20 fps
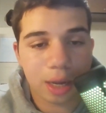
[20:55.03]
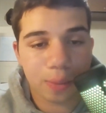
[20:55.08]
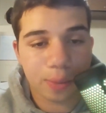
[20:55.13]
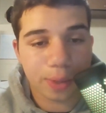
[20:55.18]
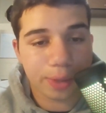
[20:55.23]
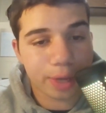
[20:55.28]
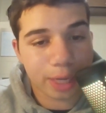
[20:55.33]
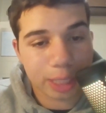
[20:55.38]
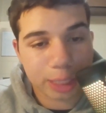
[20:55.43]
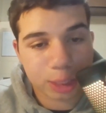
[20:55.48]

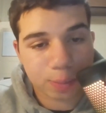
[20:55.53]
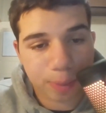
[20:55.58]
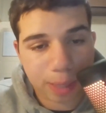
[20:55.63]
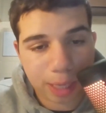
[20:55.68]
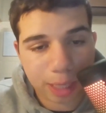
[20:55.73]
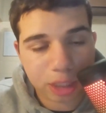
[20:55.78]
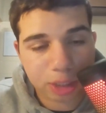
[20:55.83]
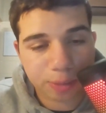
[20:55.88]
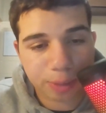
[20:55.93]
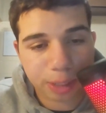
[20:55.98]
We are not
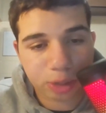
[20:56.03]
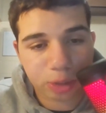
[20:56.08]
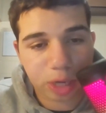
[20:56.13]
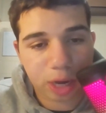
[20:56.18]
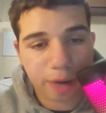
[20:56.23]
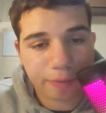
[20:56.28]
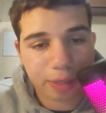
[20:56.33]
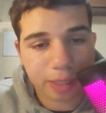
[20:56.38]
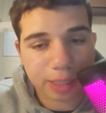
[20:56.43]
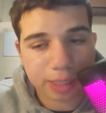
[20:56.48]
sponsored by
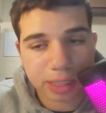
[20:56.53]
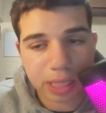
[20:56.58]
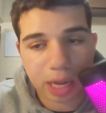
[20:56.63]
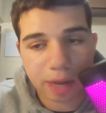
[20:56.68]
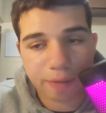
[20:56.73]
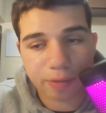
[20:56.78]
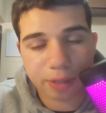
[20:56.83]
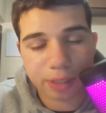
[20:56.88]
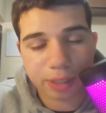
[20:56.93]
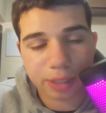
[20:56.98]

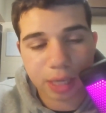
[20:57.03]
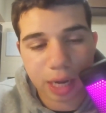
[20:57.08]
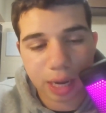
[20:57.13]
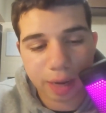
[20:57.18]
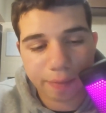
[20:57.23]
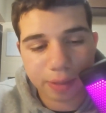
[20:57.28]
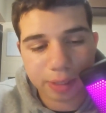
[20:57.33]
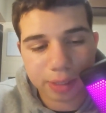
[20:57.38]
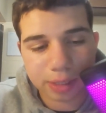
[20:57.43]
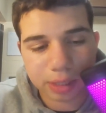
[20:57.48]
DraftKings,
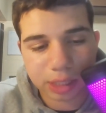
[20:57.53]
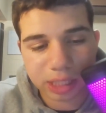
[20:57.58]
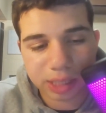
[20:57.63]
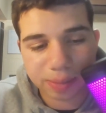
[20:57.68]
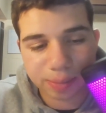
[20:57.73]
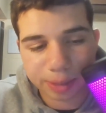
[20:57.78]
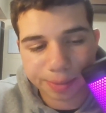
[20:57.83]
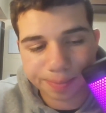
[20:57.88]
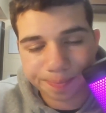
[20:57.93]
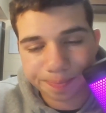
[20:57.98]
obviously,
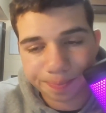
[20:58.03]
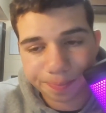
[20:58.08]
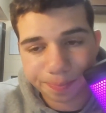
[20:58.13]
but